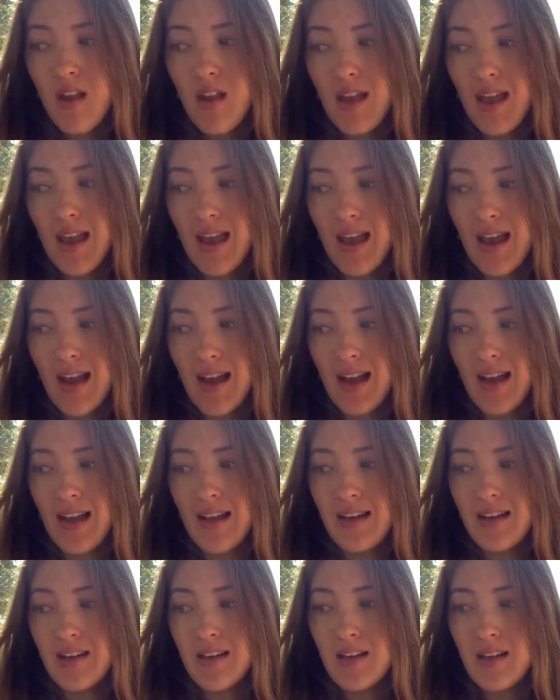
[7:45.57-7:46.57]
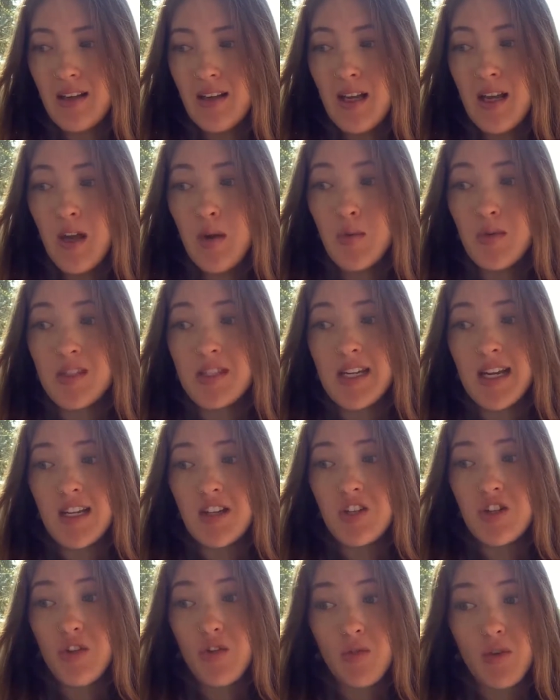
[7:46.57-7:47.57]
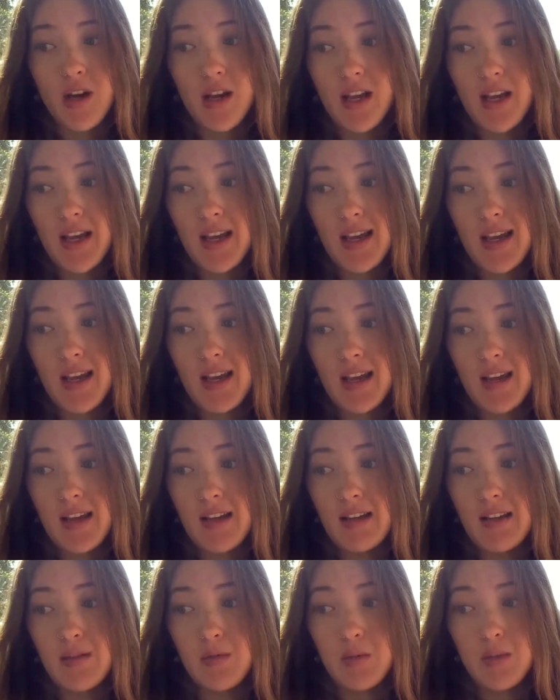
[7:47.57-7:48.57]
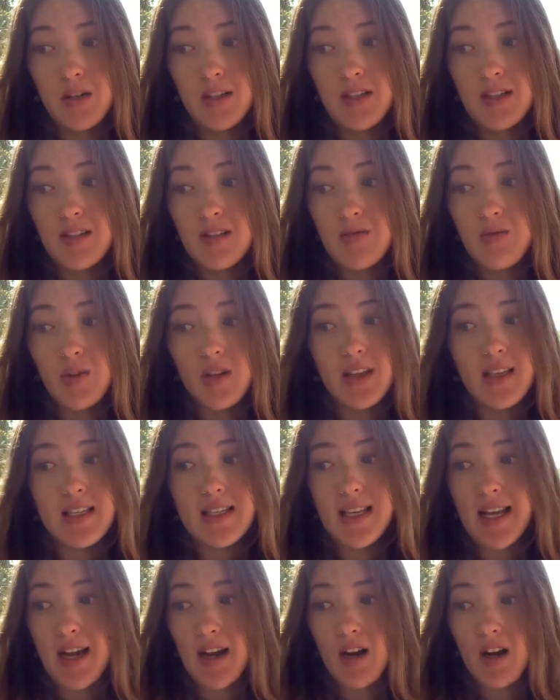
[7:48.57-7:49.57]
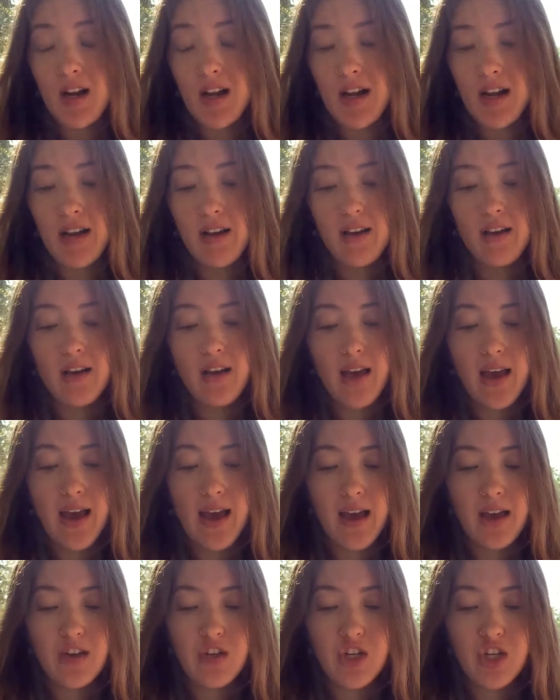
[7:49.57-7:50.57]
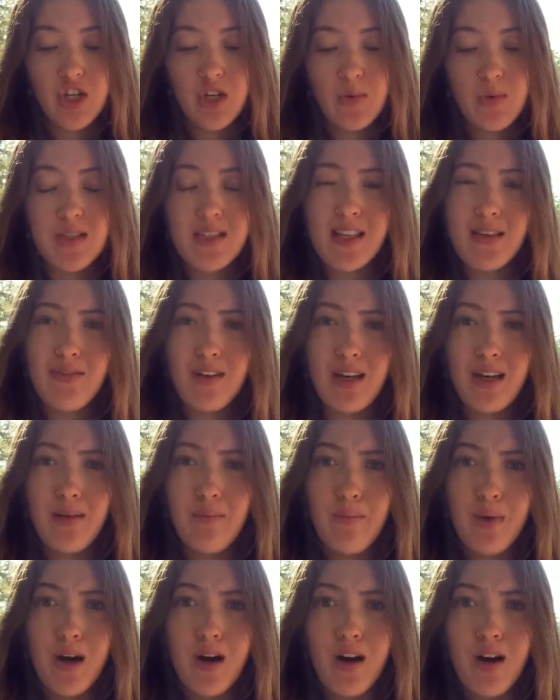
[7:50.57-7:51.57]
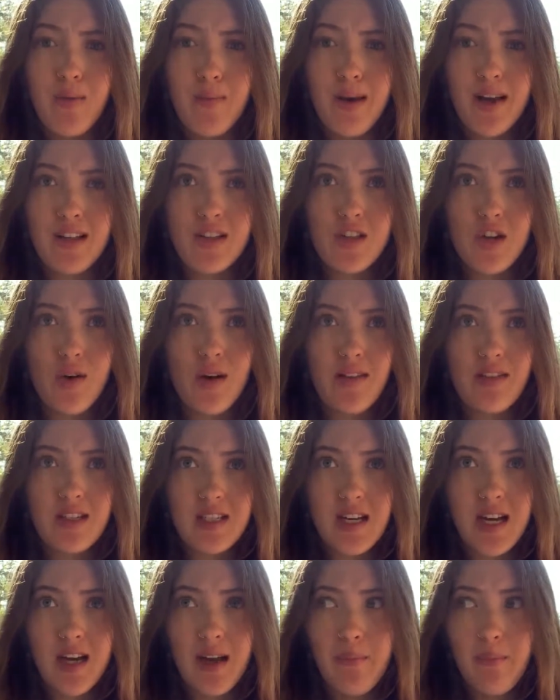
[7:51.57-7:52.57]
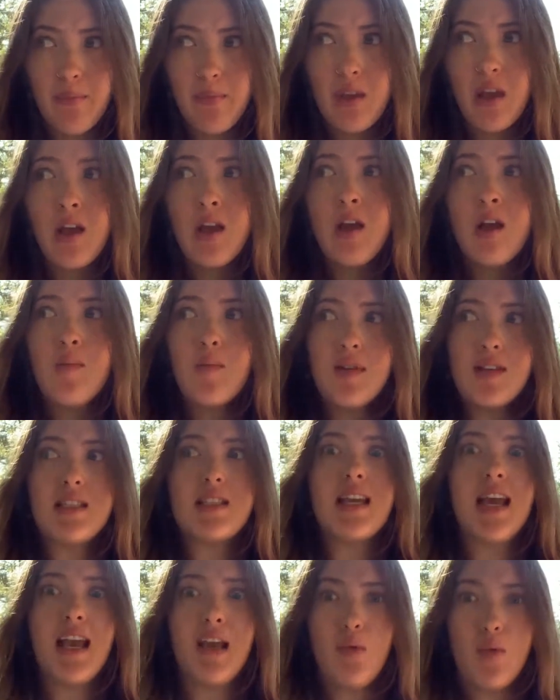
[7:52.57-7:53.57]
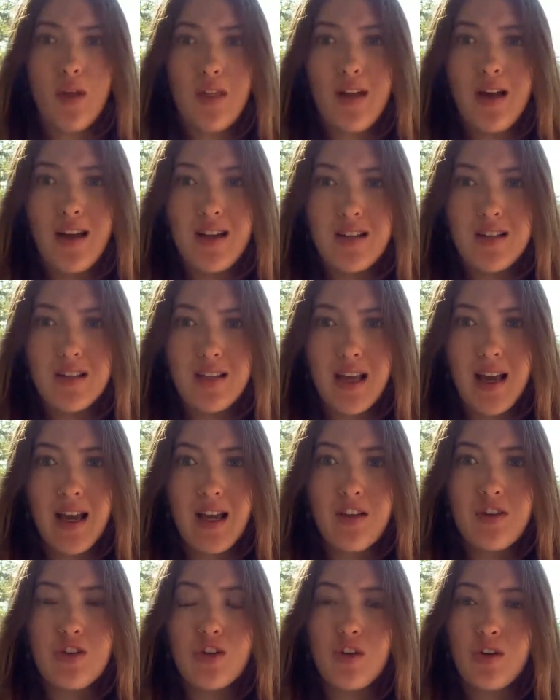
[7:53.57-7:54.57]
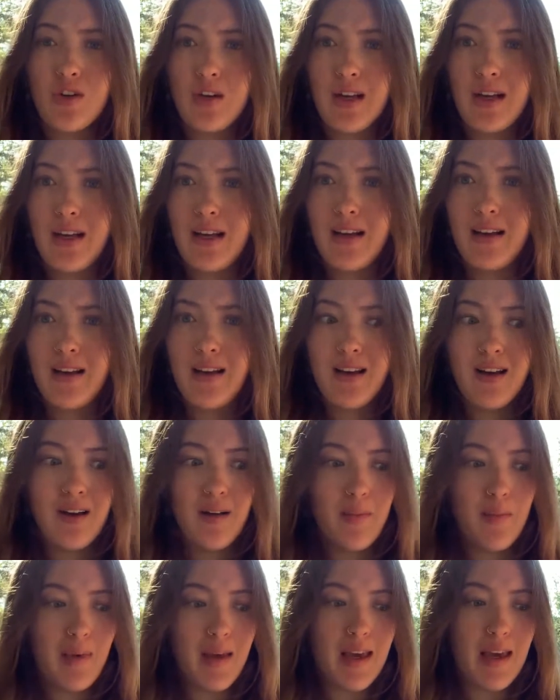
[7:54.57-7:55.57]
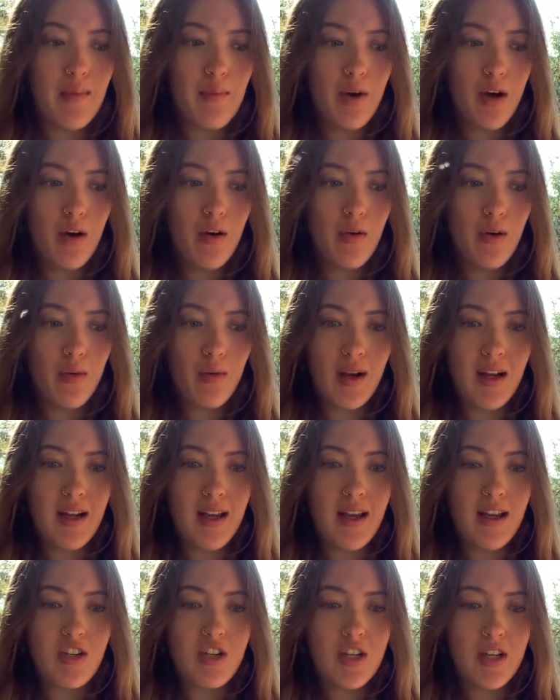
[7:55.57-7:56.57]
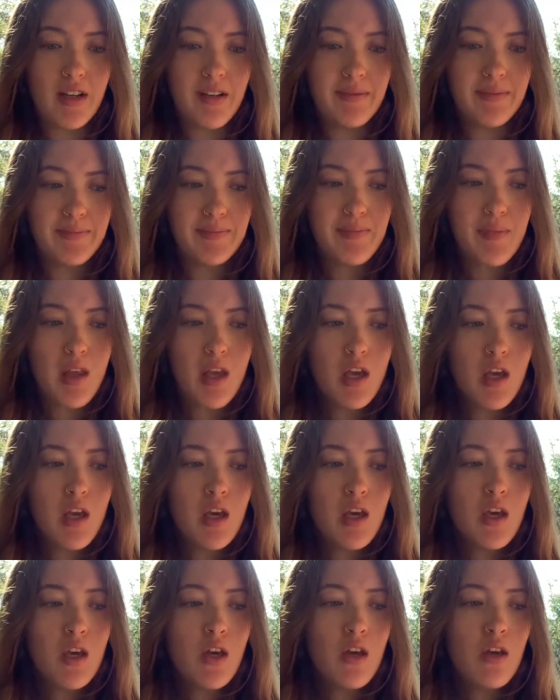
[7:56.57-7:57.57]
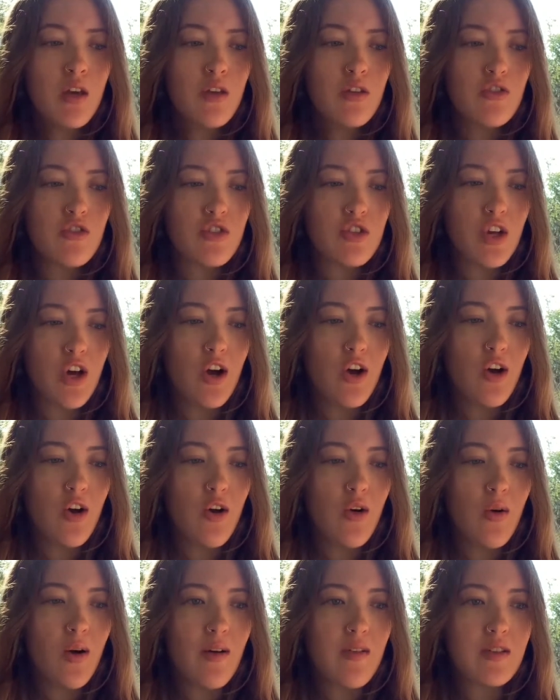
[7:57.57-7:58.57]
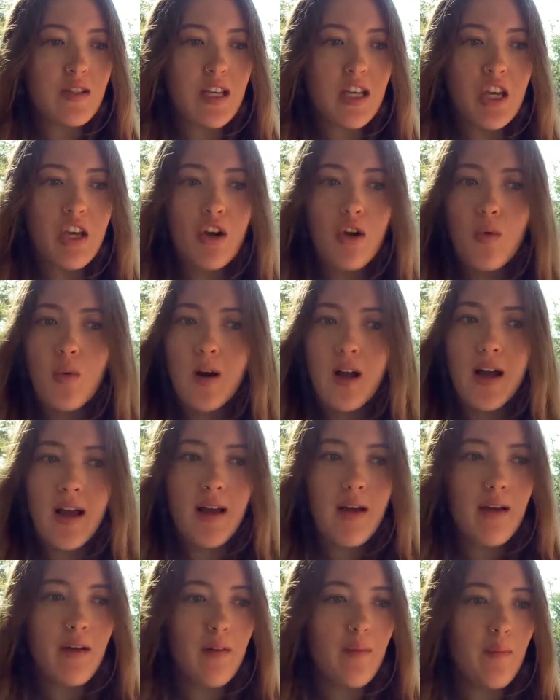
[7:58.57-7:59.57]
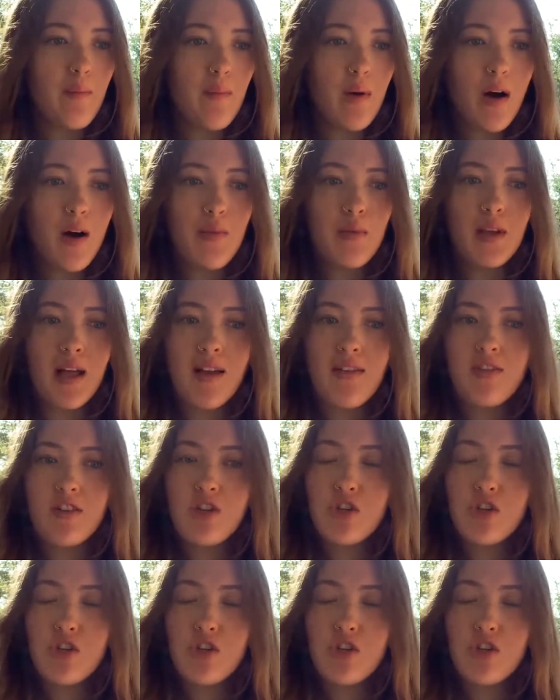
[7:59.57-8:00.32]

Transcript: and it was stage 3, and it was really scary, and she was living in Baja, Mexico at the time, but staying with us like during chemo and radiation. So I was like, you know what, Mom, life is